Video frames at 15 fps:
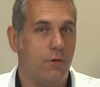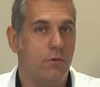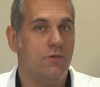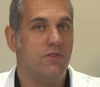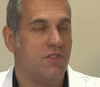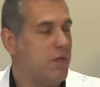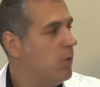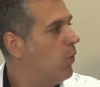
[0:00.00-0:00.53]
you
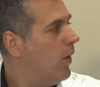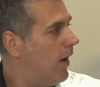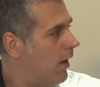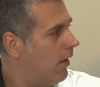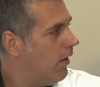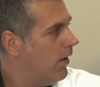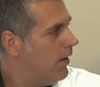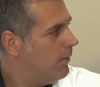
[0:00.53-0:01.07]
see
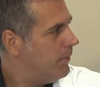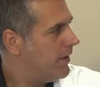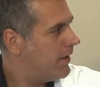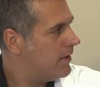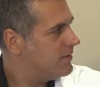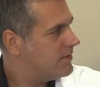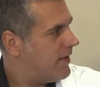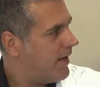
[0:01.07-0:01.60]
well,
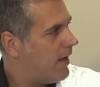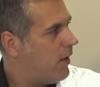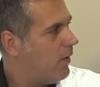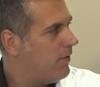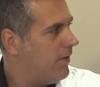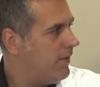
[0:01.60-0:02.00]
because the health